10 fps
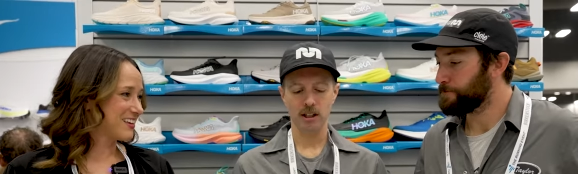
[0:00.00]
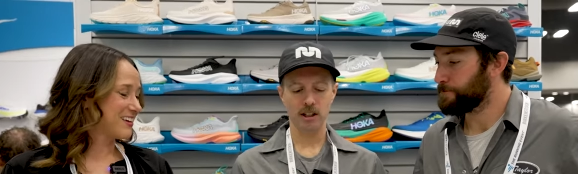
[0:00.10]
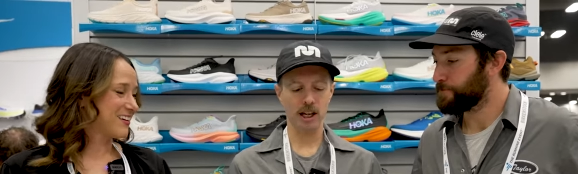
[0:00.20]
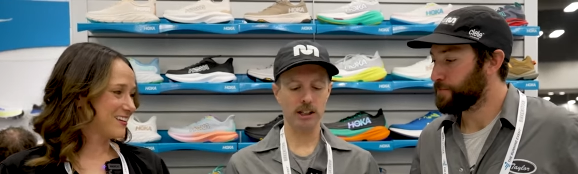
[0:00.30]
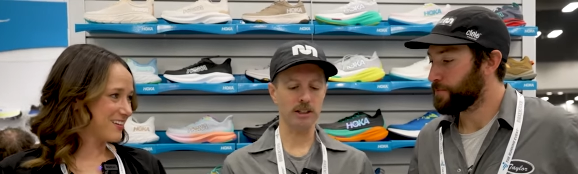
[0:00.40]

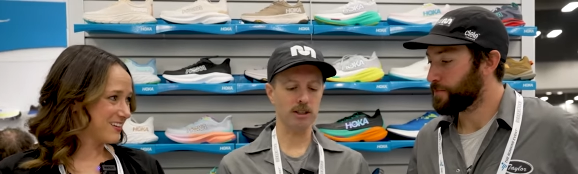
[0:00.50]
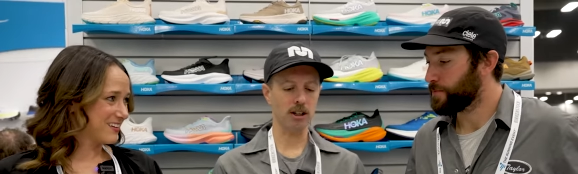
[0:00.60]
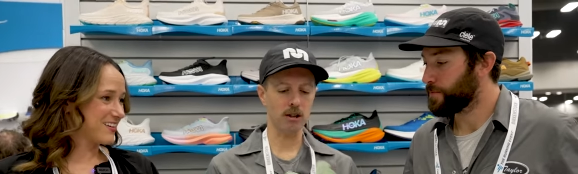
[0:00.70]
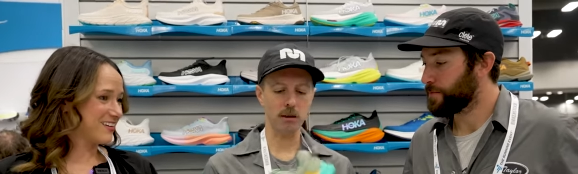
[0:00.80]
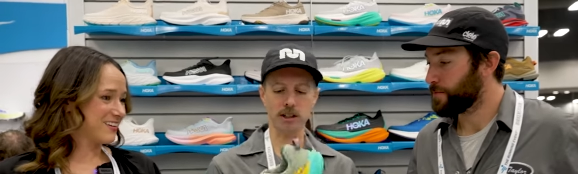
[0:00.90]
Speaker 1: yeah, let's
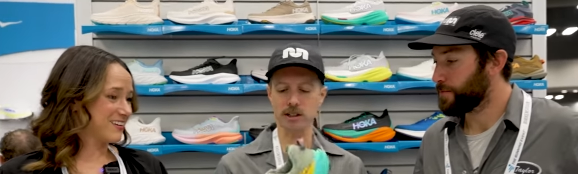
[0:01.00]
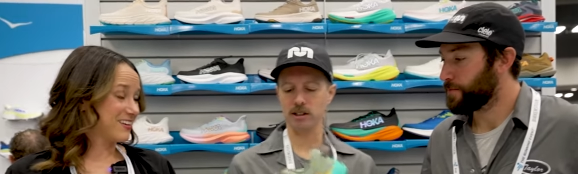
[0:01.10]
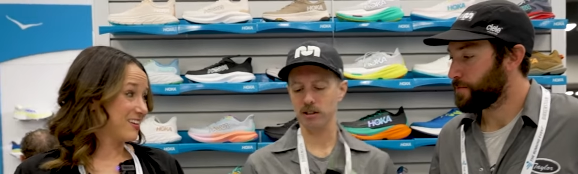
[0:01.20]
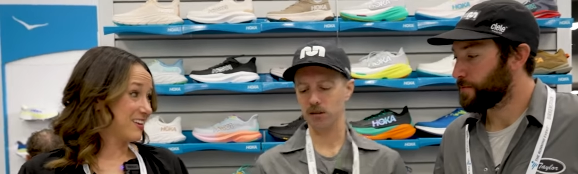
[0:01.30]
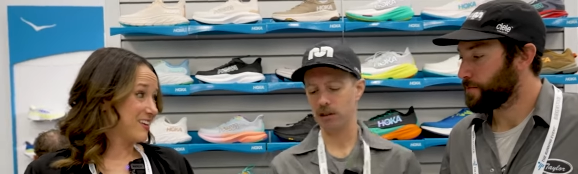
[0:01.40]
talk about
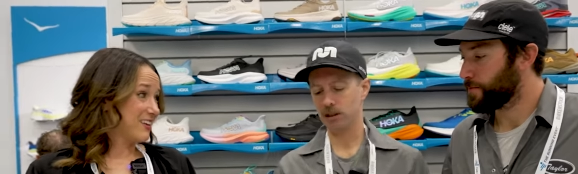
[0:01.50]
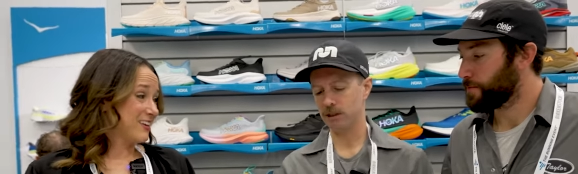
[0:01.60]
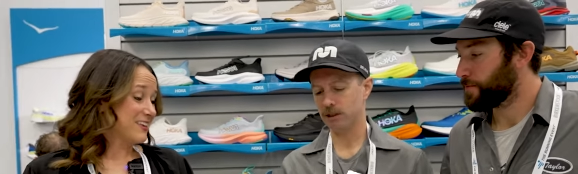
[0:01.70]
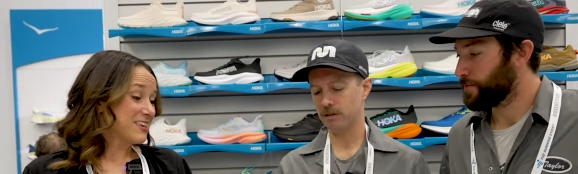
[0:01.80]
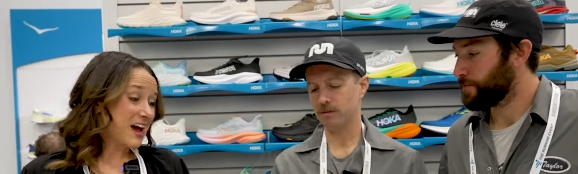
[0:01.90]
this a little bit.
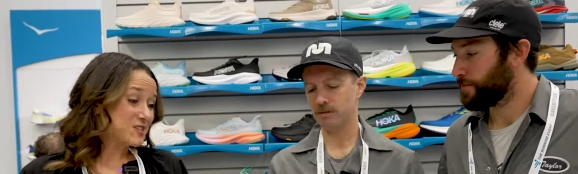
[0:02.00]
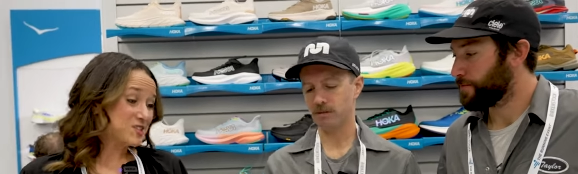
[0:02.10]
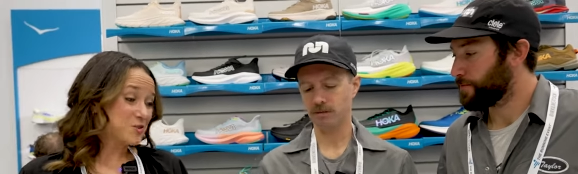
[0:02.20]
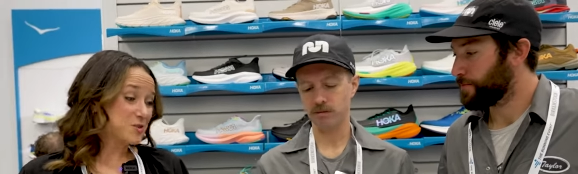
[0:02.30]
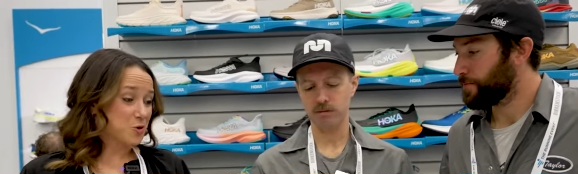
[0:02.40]
Speaker 2: Yeah,
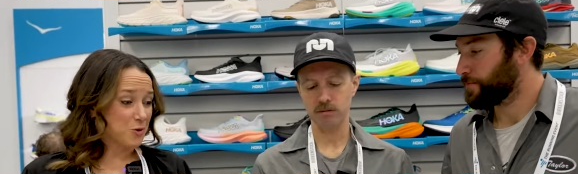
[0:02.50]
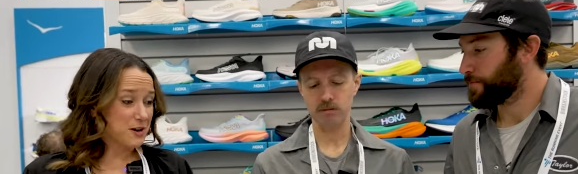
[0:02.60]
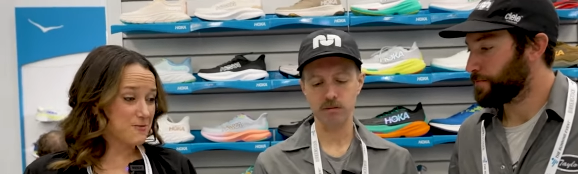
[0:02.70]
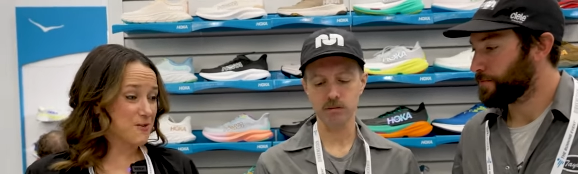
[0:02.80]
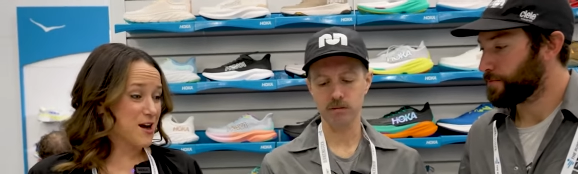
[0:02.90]
so
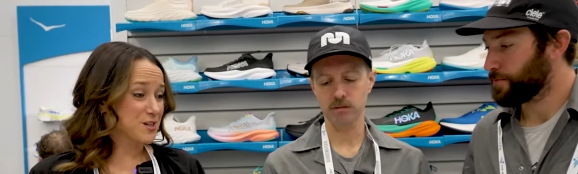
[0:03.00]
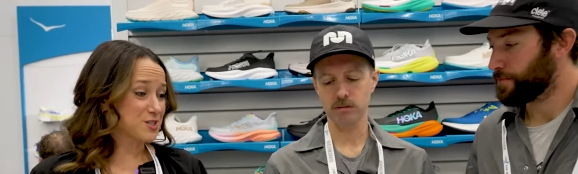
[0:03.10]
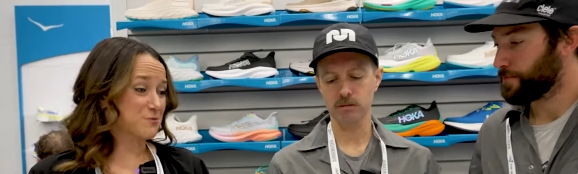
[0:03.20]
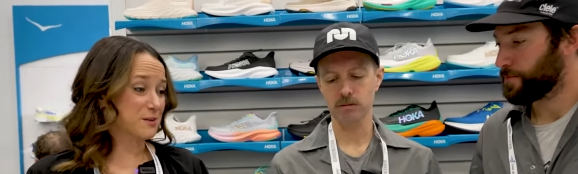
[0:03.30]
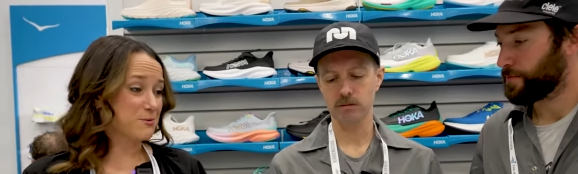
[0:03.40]
Torrent for
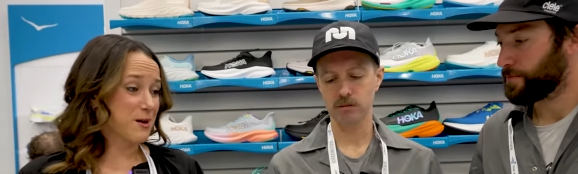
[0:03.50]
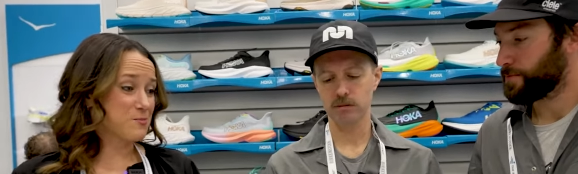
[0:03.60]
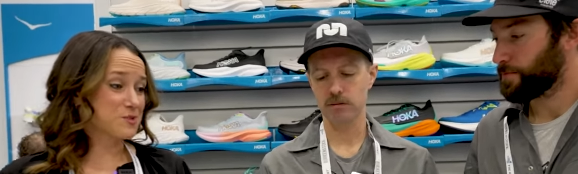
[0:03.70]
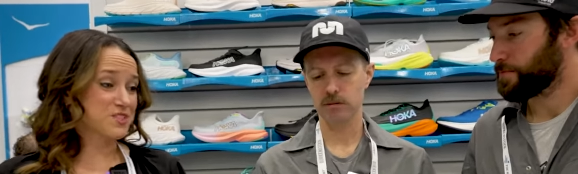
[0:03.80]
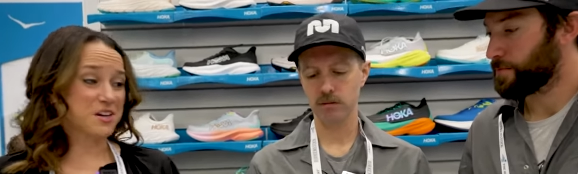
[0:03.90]
us really
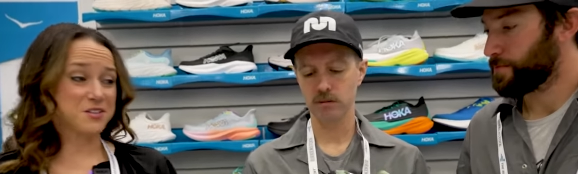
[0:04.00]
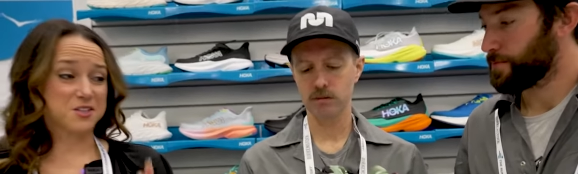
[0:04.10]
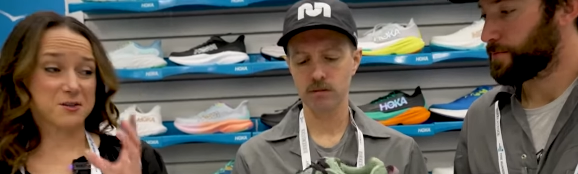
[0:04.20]
represents